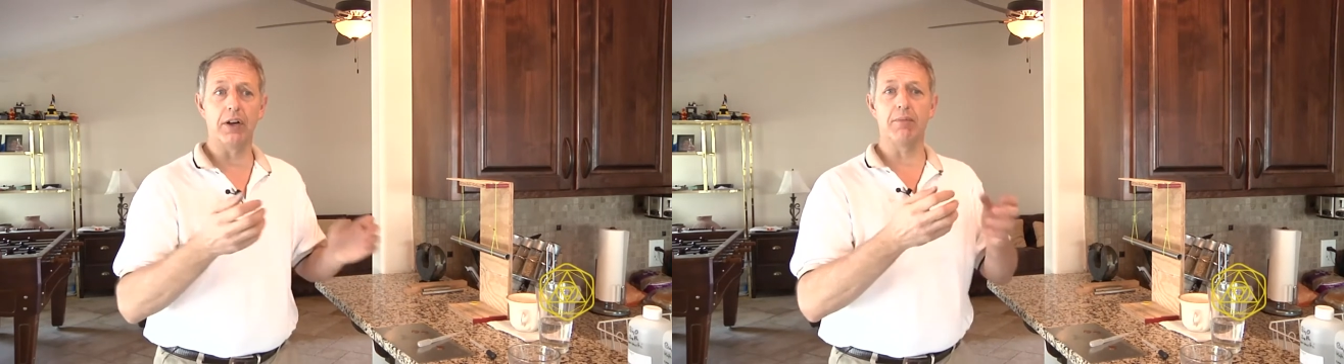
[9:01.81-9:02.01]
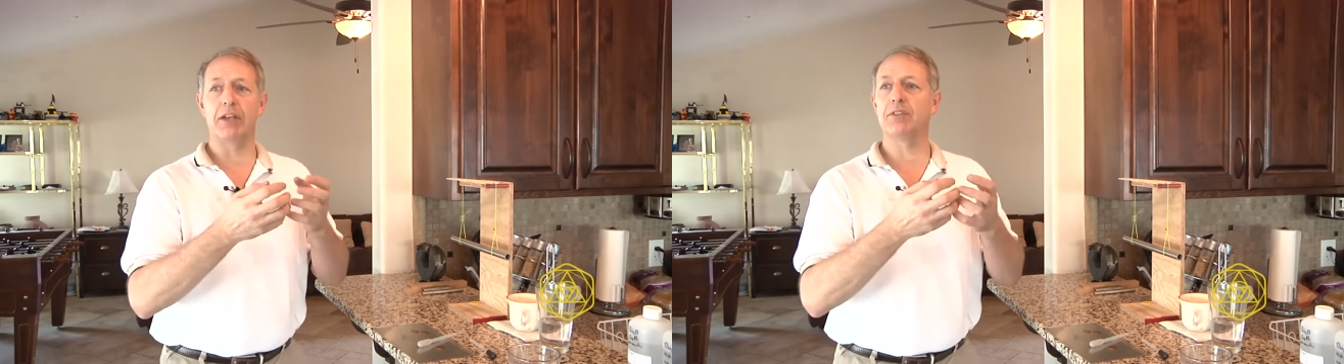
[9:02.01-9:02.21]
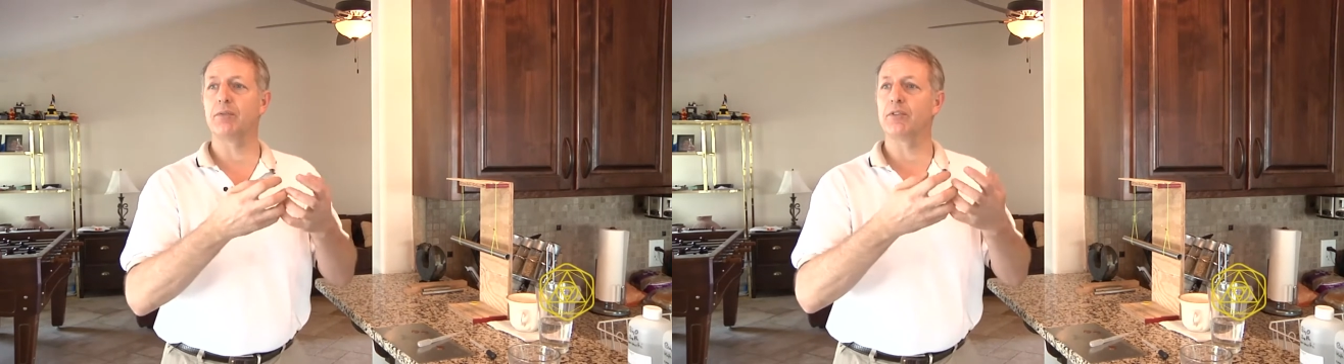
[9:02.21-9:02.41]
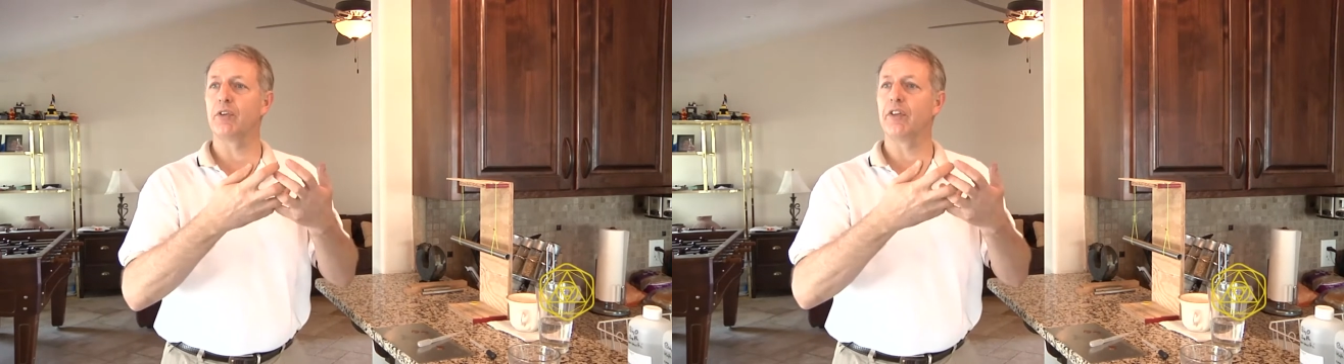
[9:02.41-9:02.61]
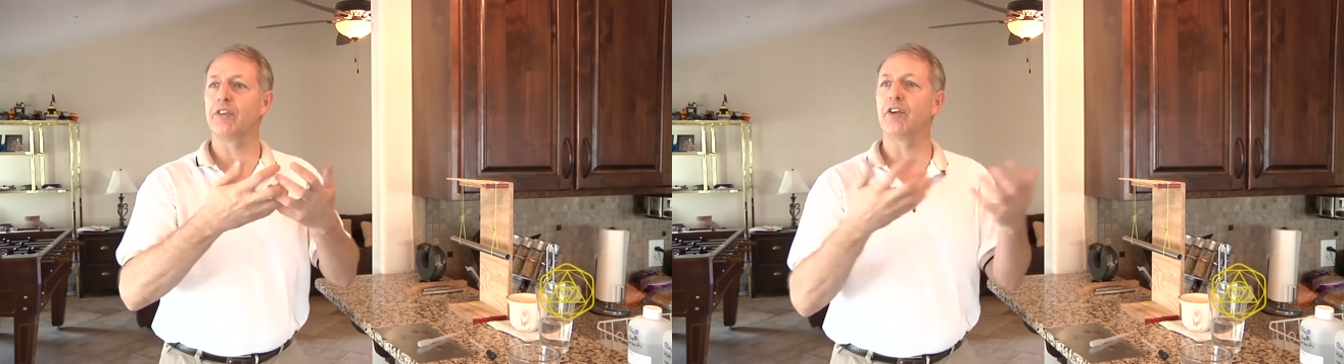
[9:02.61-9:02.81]
It makes them
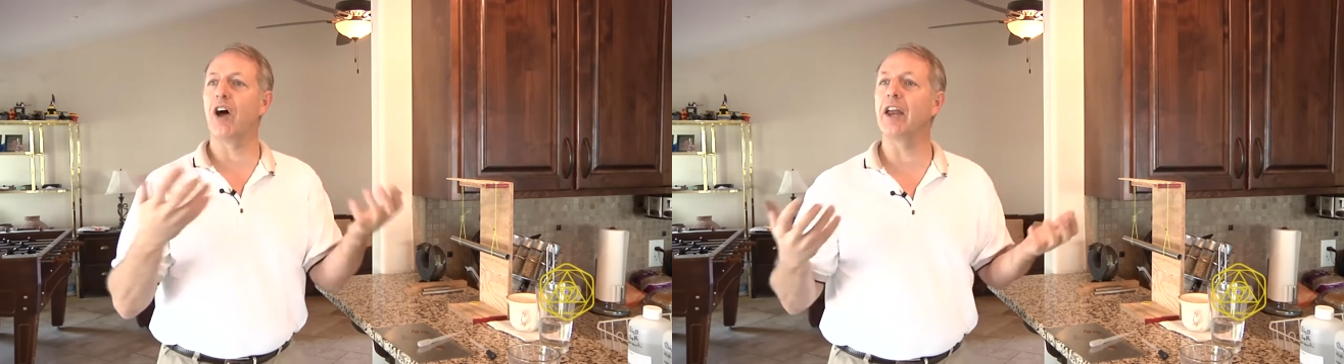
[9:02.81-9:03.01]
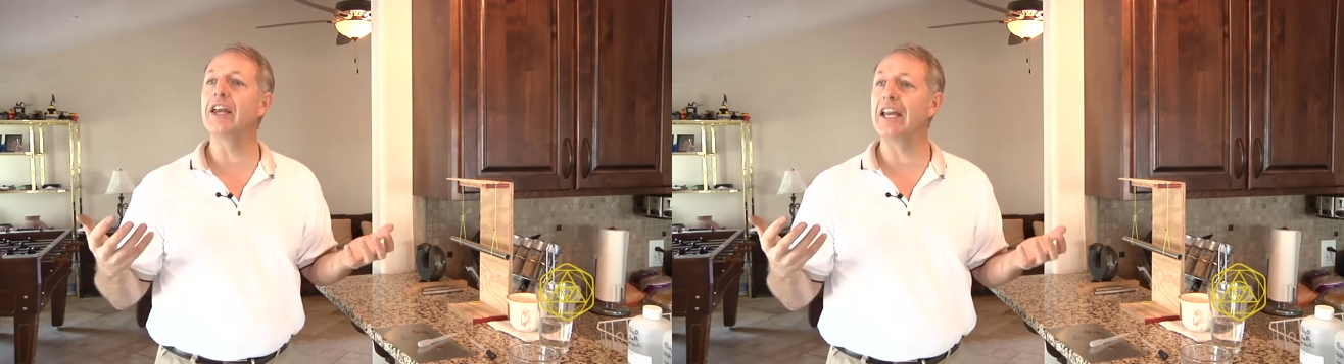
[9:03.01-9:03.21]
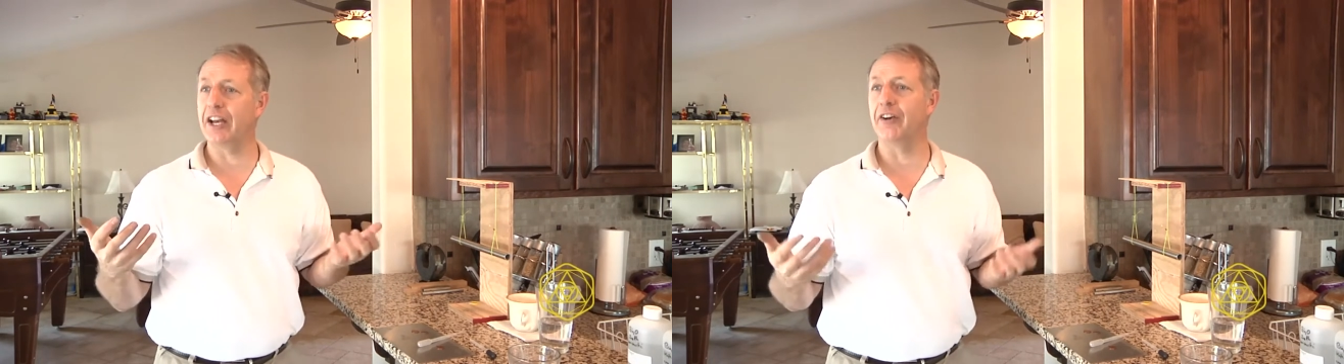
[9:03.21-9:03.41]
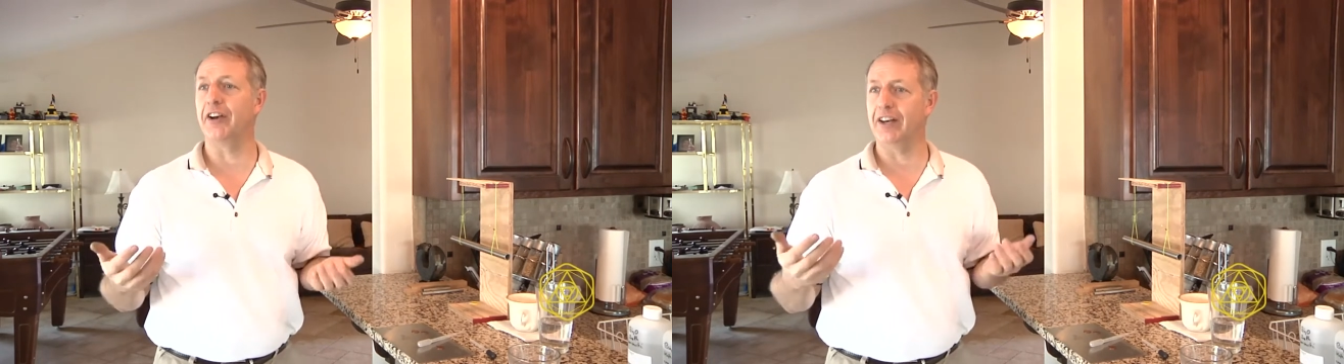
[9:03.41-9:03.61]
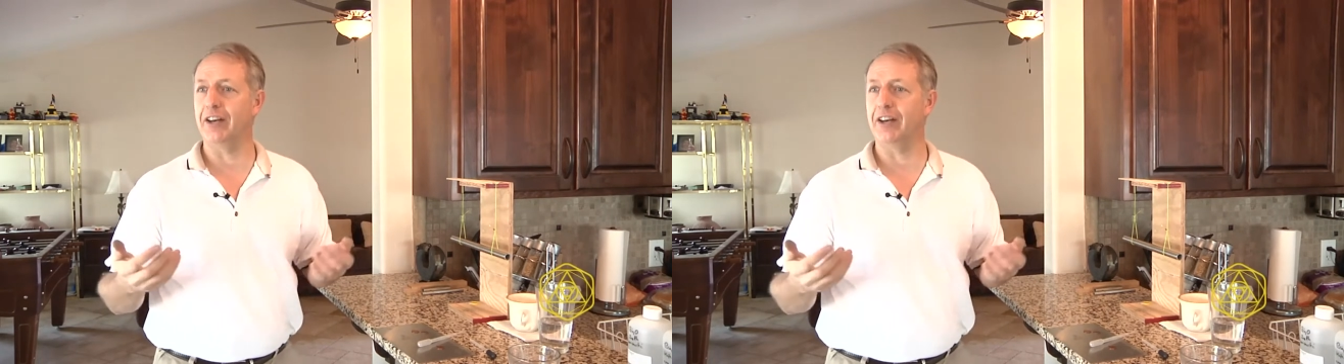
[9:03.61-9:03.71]
so that they're not adhering